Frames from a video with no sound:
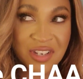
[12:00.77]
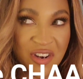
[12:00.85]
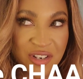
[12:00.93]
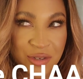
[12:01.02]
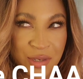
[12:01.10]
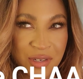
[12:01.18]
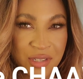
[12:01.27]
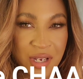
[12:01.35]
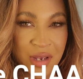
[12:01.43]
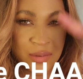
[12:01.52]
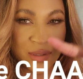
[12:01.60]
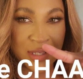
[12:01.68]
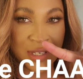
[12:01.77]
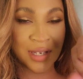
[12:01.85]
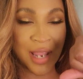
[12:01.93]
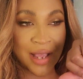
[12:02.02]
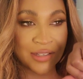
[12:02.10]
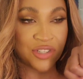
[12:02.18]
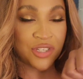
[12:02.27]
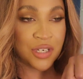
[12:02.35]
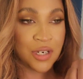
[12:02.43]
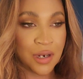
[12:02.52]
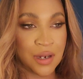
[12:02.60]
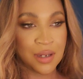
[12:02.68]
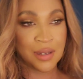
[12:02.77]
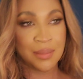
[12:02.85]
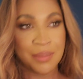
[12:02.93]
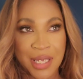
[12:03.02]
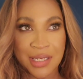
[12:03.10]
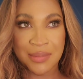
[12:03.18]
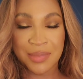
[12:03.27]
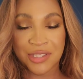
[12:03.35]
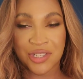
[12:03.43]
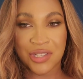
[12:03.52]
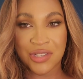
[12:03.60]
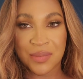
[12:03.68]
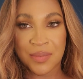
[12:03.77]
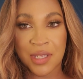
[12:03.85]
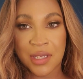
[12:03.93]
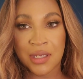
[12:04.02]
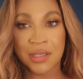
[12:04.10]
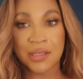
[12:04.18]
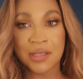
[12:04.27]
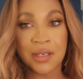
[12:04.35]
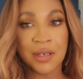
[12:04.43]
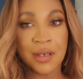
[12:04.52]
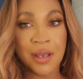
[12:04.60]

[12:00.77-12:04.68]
Started two years ago, did last year. Pandemic changed some things.